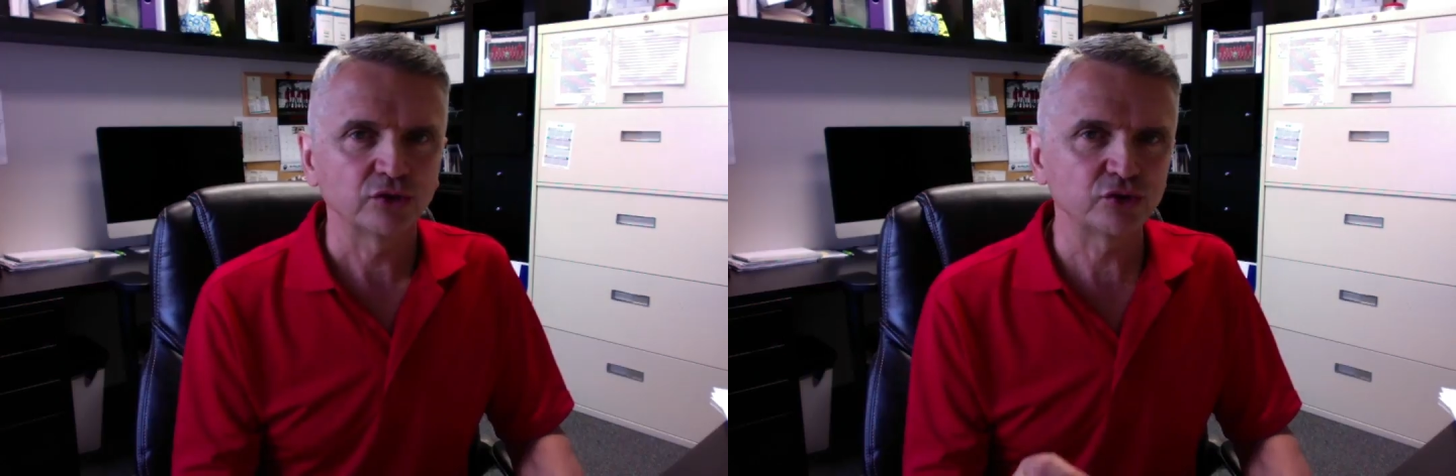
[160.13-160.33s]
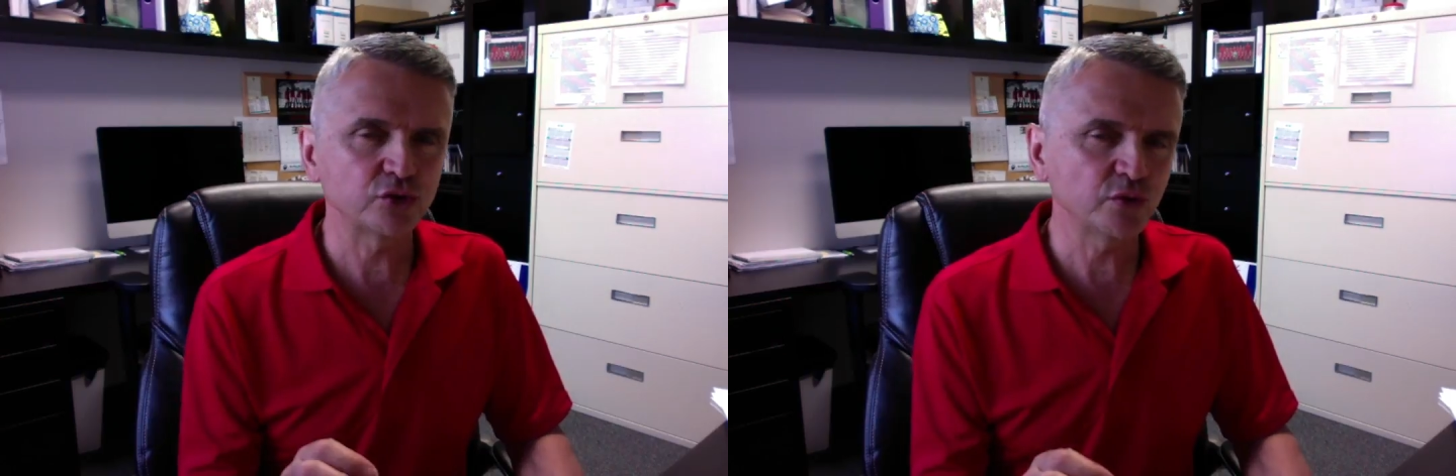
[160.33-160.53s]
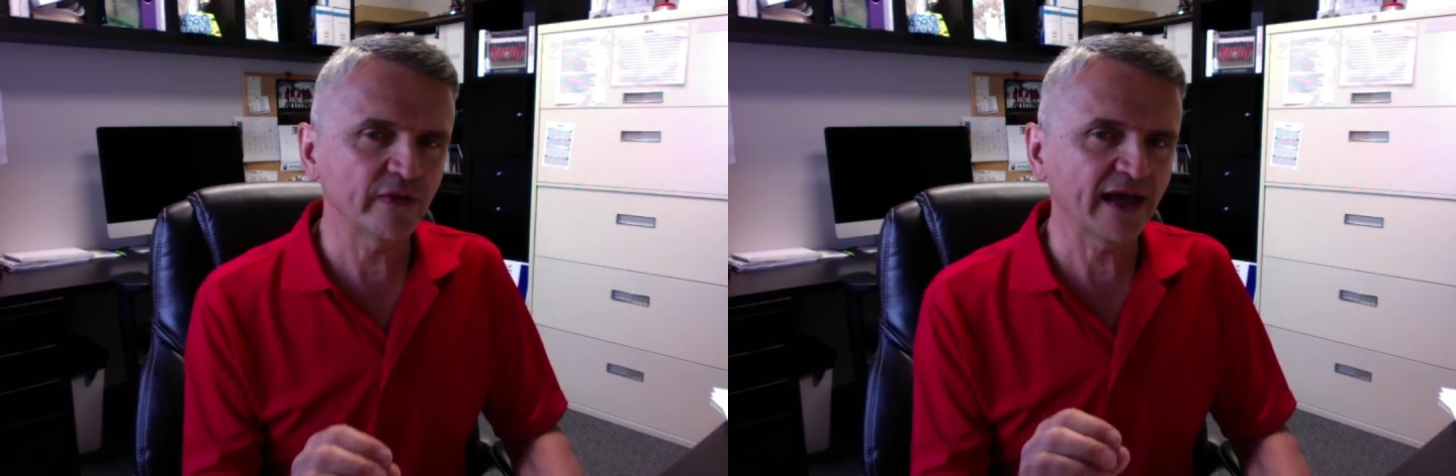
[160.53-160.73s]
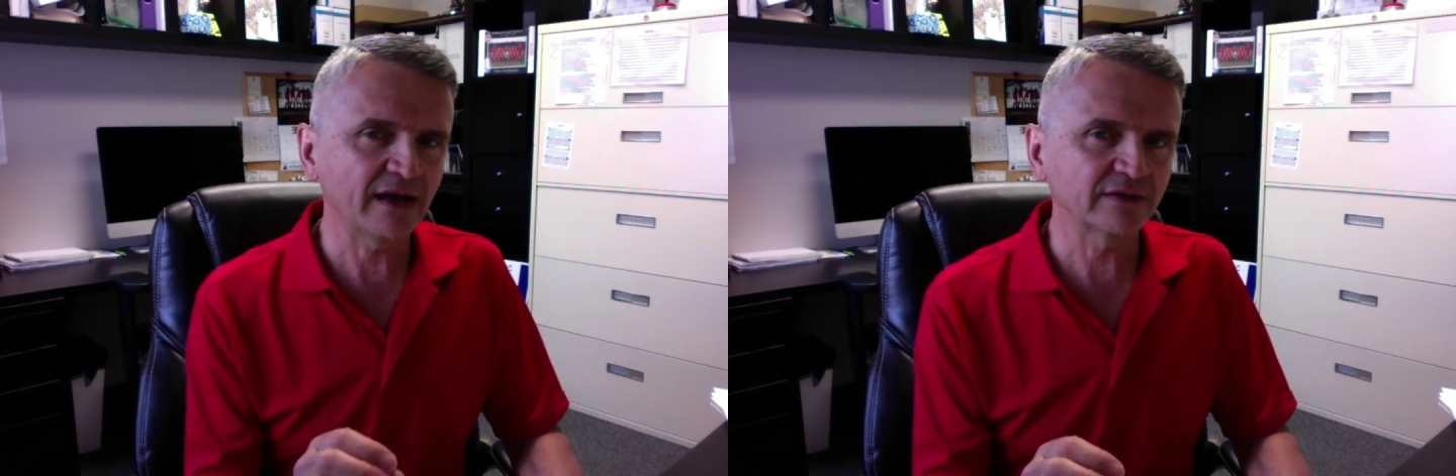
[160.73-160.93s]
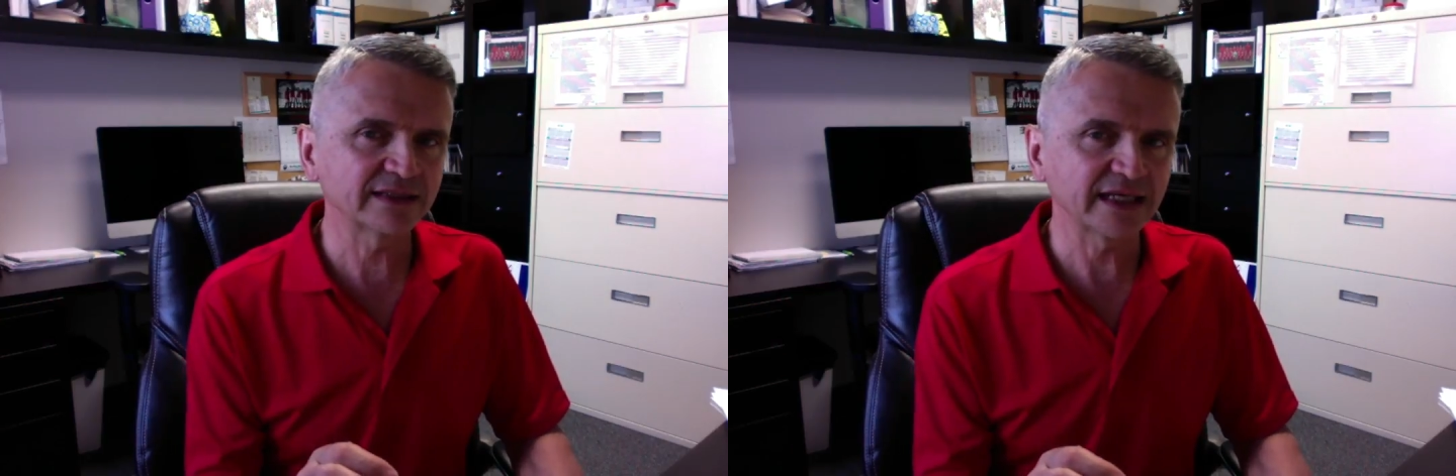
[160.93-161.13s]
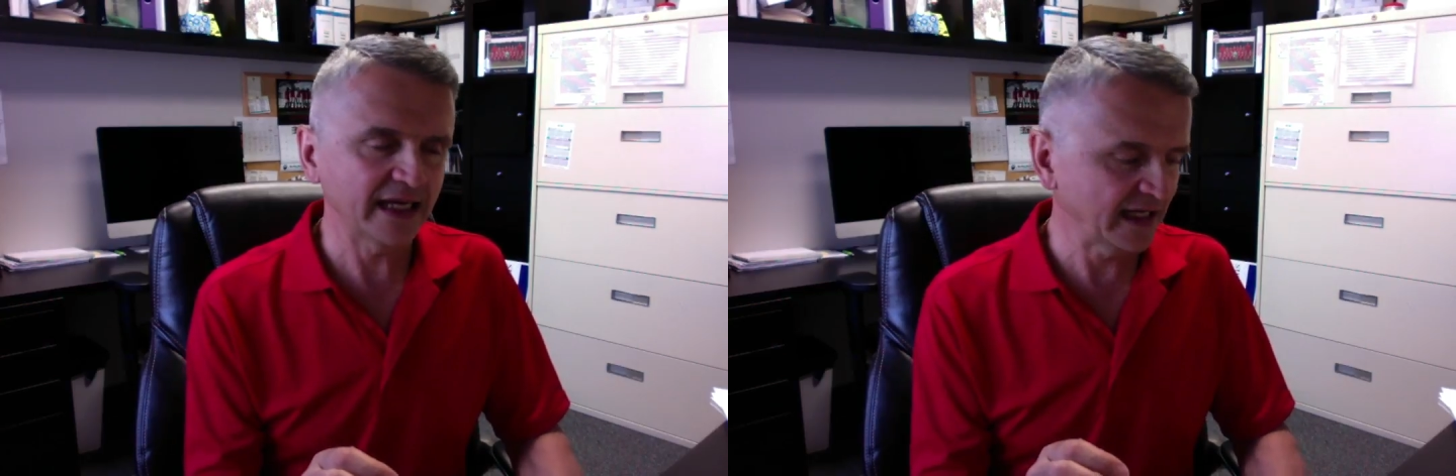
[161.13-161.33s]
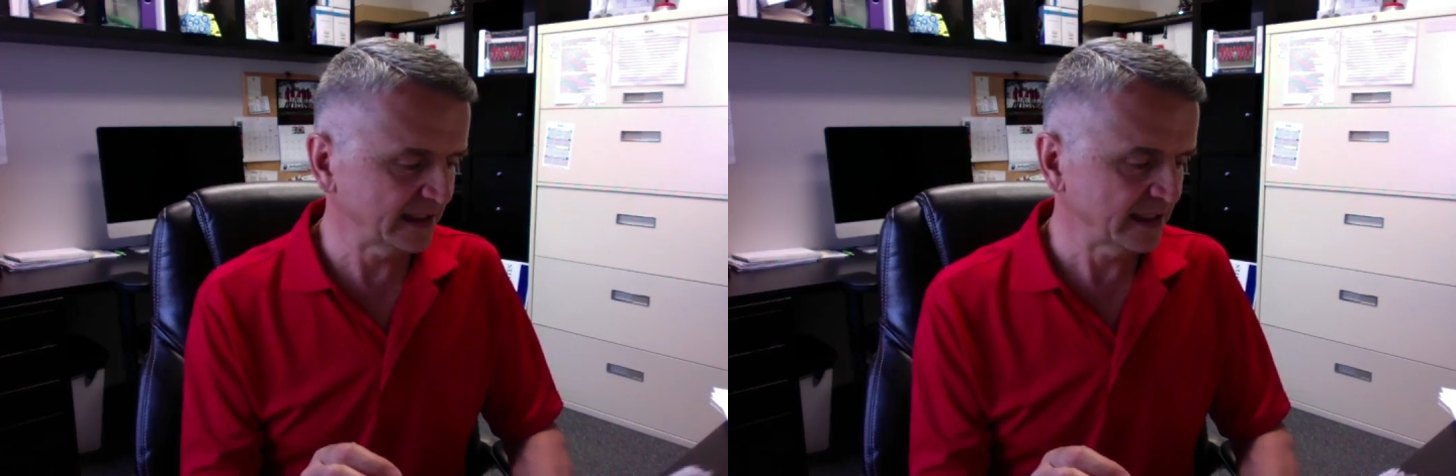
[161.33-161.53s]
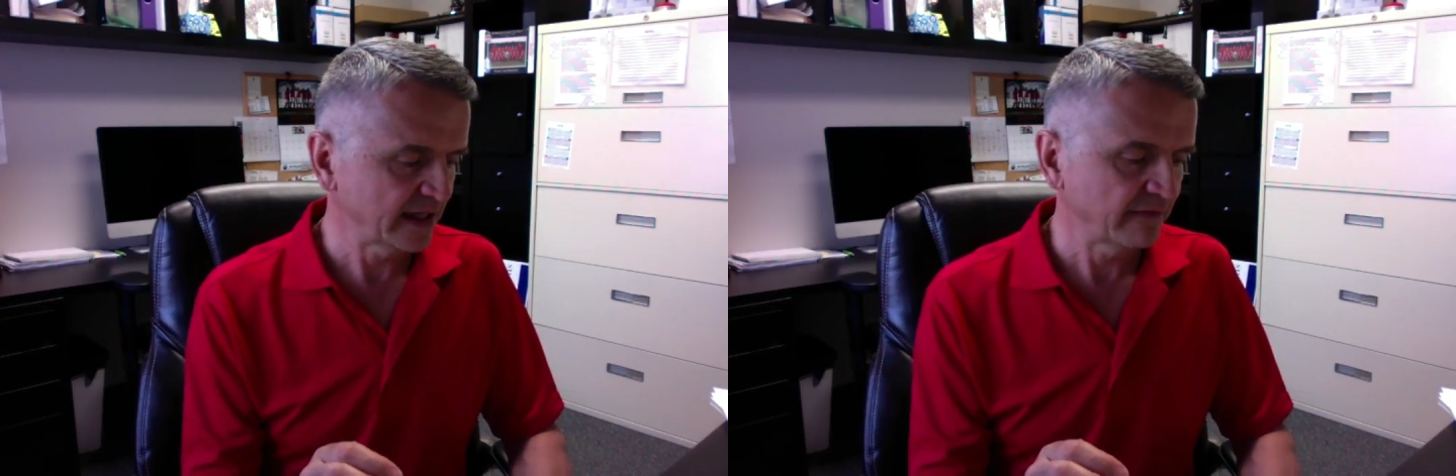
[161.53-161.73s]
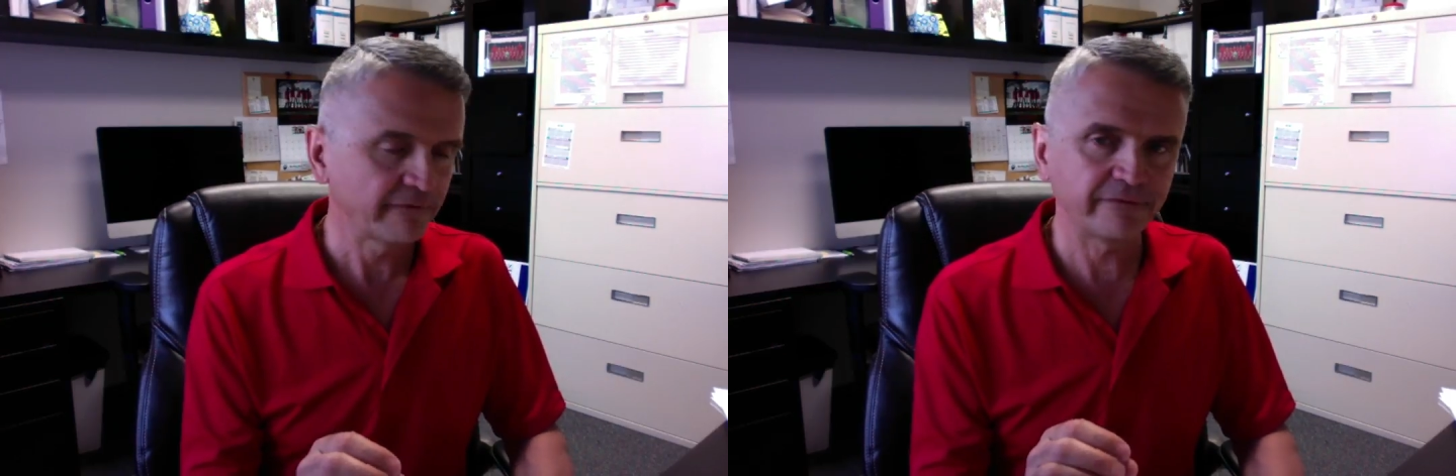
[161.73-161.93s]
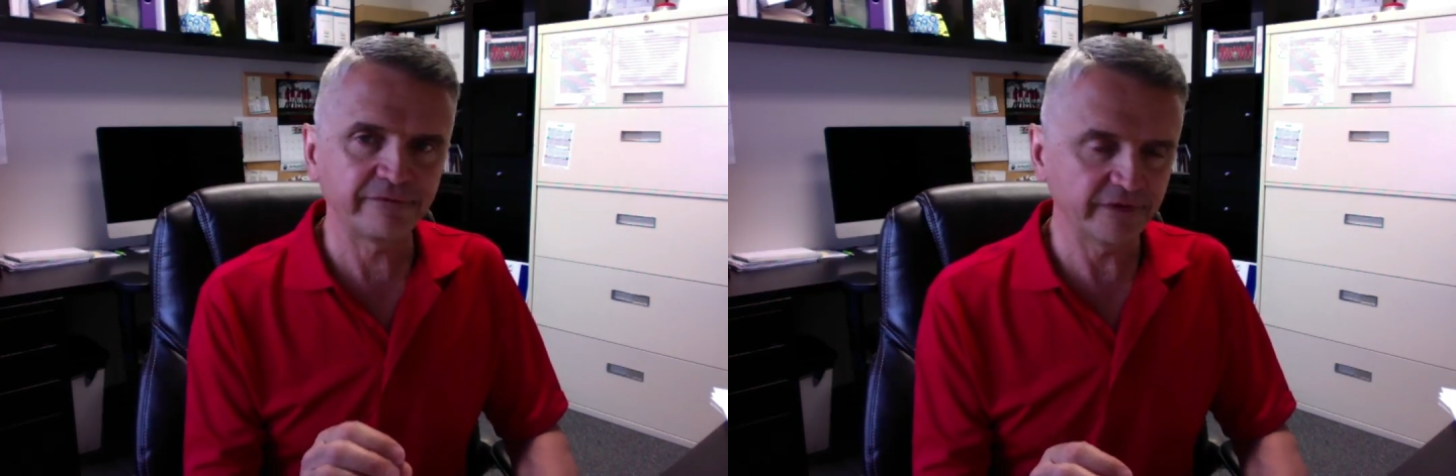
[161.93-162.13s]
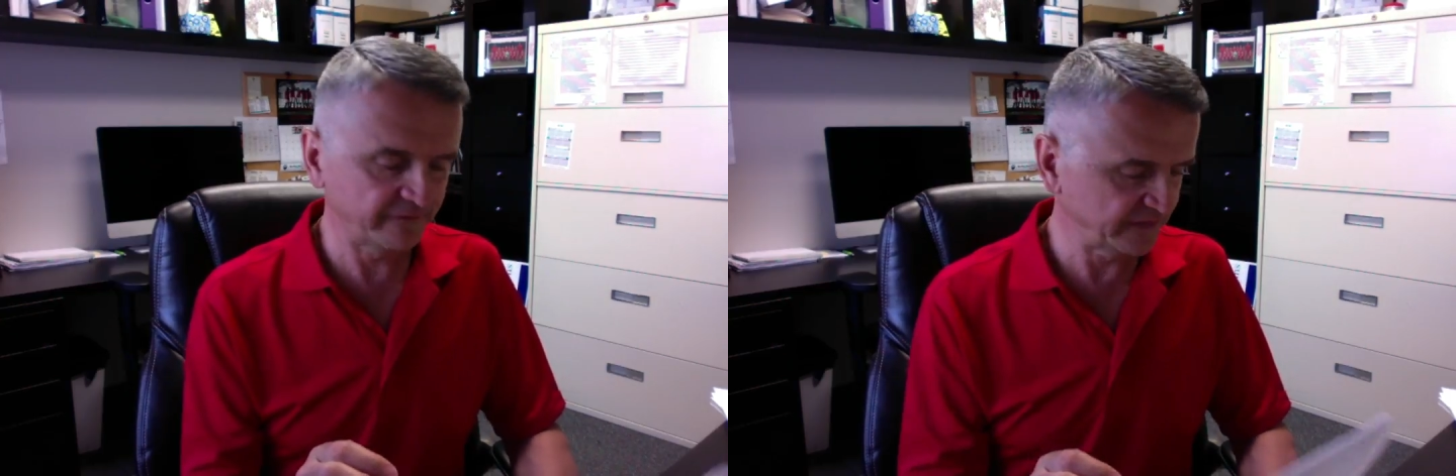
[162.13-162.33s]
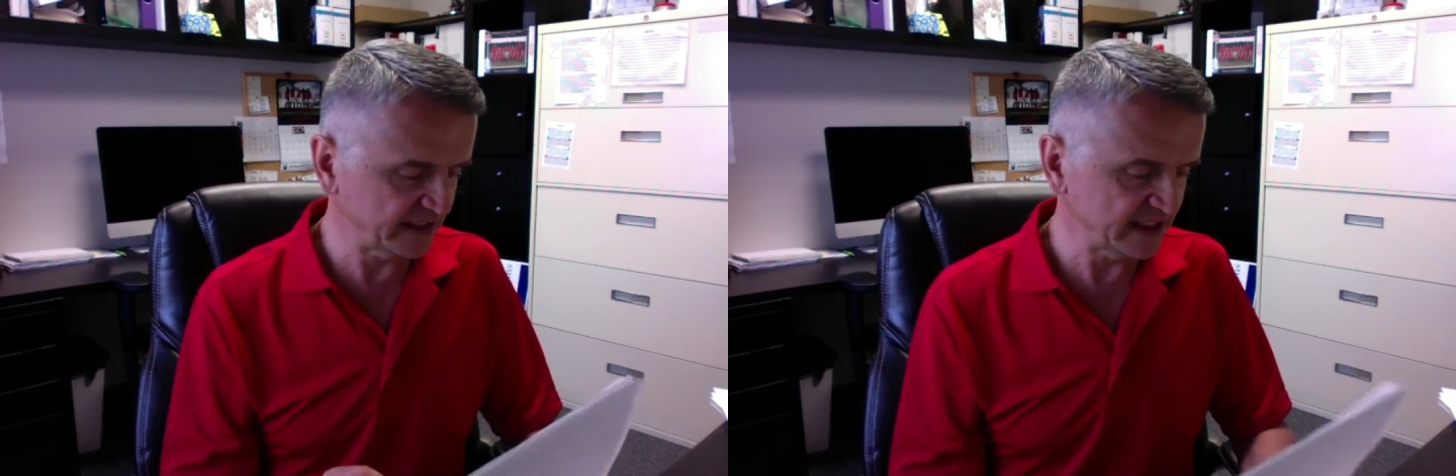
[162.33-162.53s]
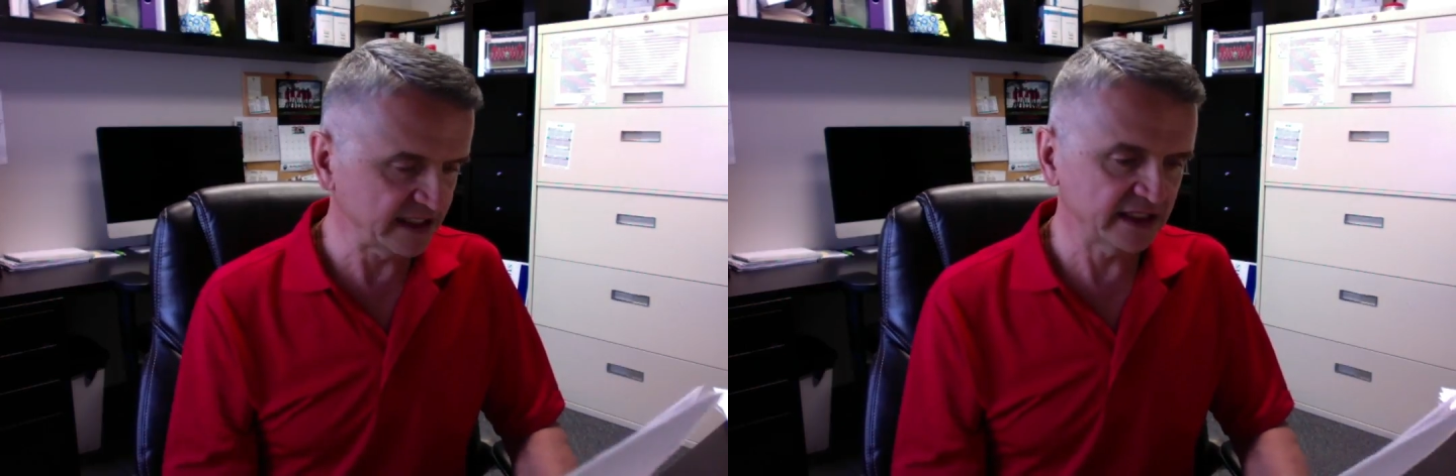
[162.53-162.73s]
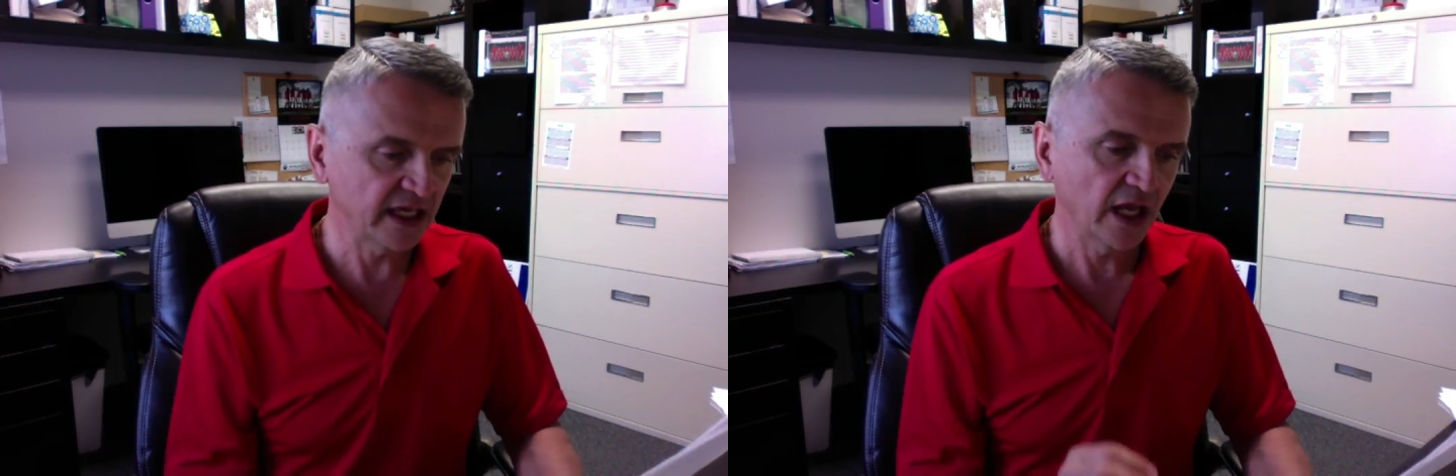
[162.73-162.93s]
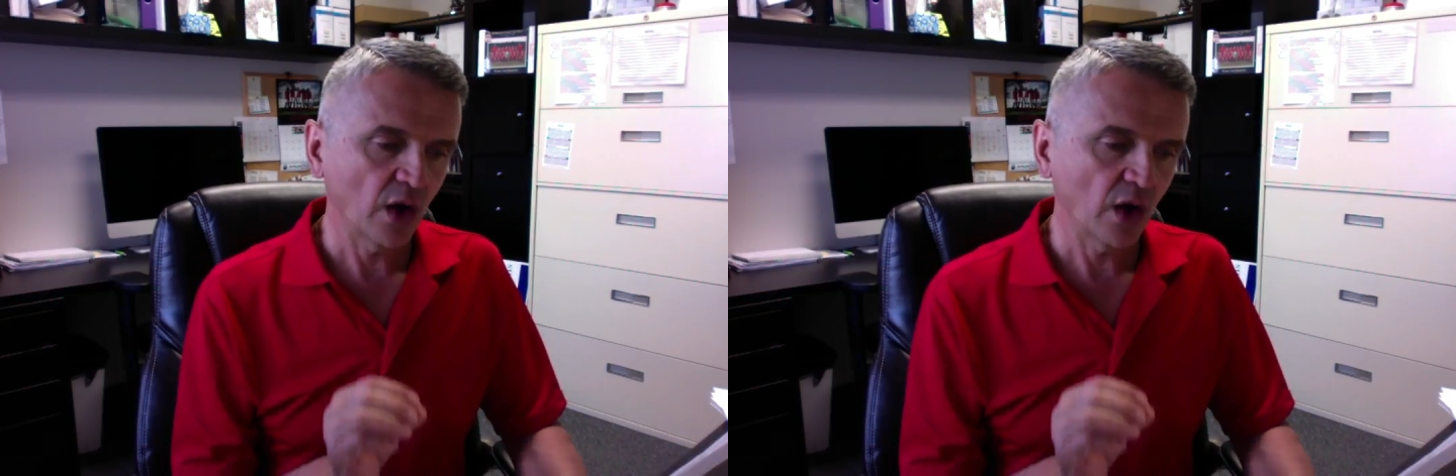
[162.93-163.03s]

2015